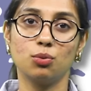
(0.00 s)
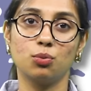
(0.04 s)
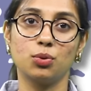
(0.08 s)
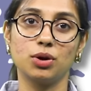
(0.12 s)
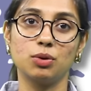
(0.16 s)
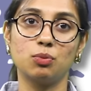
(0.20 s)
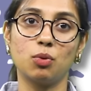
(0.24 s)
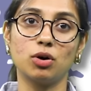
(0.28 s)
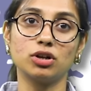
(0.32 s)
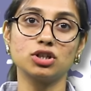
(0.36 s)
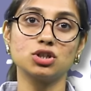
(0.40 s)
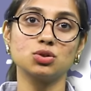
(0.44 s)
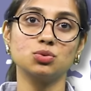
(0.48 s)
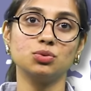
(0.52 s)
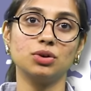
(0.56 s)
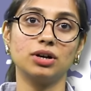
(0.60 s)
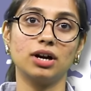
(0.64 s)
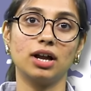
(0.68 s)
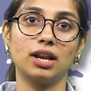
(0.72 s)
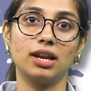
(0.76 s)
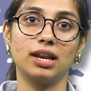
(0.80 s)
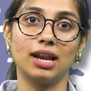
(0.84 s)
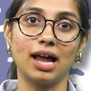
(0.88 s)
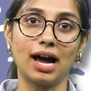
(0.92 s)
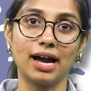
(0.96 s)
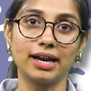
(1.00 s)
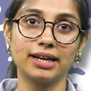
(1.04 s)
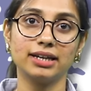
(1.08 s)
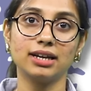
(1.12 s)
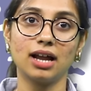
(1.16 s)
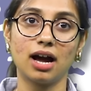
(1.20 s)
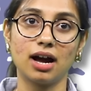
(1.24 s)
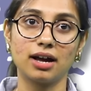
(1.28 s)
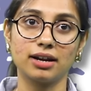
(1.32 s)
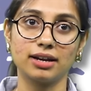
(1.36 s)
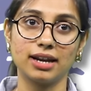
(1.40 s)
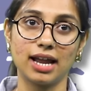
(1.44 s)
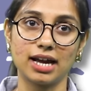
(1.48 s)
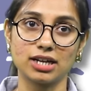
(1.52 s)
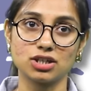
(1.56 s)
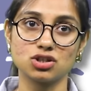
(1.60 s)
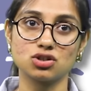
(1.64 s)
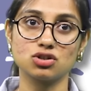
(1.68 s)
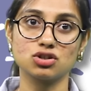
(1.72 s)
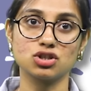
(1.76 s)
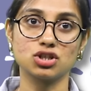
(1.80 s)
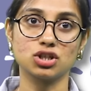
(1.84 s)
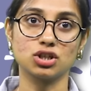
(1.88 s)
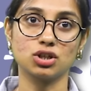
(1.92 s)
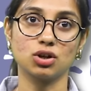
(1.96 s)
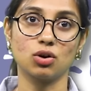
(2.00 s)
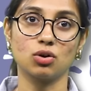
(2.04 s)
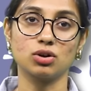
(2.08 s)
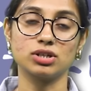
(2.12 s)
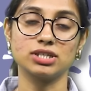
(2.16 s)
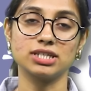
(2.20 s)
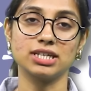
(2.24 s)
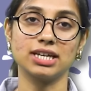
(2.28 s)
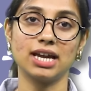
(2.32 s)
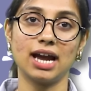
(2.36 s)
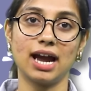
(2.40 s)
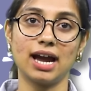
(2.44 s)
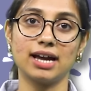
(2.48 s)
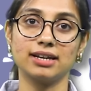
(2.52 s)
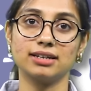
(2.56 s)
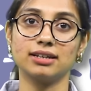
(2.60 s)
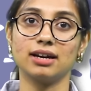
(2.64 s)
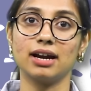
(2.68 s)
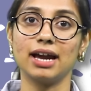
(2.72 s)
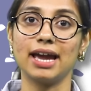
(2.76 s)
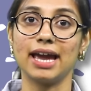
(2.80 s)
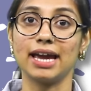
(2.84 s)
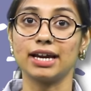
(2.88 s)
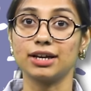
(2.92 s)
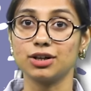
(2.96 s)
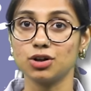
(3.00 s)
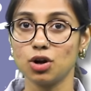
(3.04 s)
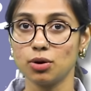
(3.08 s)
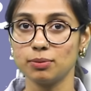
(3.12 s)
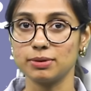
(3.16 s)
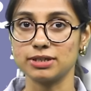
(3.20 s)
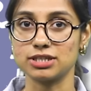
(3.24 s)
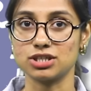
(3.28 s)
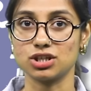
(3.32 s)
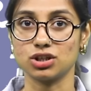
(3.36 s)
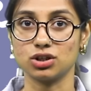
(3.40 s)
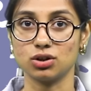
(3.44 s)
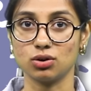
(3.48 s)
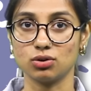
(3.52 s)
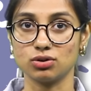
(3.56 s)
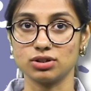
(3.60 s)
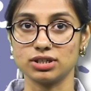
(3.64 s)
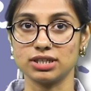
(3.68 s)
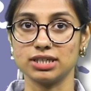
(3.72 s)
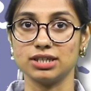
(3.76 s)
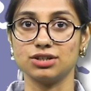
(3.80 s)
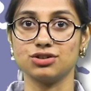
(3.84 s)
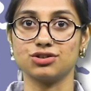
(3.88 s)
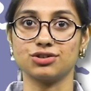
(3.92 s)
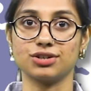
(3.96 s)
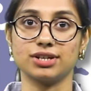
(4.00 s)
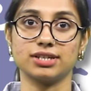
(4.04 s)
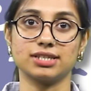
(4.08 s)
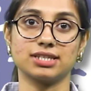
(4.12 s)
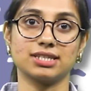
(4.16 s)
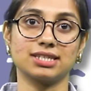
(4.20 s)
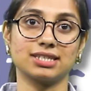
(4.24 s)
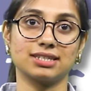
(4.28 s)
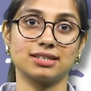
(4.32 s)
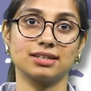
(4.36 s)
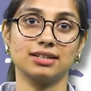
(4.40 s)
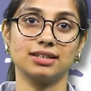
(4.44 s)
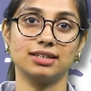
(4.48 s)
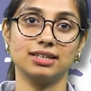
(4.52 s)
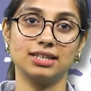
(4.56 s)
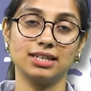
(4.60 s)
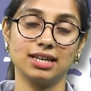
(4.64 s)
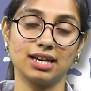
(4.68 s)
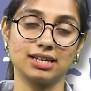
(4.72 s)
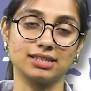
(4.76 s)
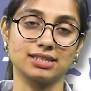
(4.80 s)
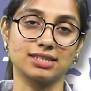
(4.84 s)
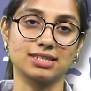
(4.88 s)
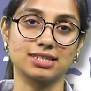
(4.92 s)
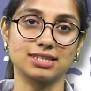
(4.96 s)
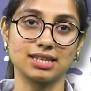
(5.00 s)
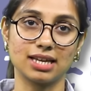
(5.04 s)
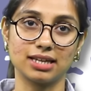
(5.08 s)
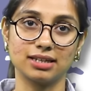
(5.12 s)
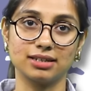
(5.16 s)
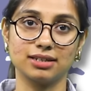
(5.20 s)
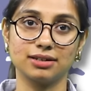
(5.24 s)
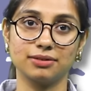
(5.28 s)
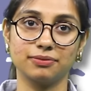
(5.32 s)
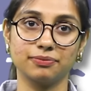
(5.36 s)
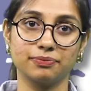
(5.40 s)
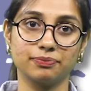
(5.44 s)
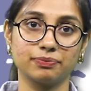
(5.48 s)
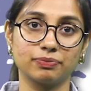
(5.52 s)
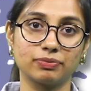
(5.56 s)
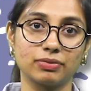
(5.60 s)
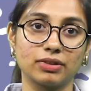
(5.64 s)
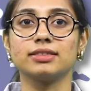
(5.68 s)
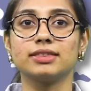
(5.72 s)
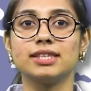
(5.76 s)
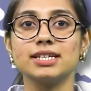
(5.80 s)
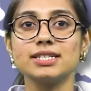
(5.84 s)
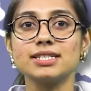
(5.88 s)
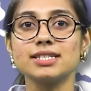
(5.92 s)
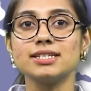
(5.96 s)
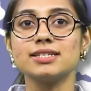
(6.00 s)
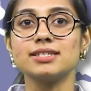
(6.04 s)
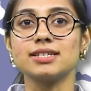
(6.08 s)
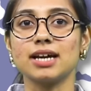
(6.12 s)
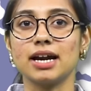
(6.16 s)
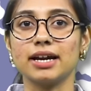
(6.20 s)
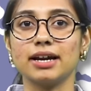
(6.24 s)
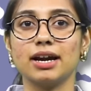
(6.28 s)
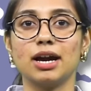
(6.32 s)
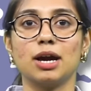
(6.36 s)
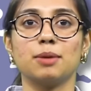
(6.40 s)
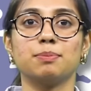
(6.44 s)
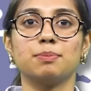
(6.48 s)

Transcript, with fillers: We want to align our national security and our economic security interests, he had said. This entire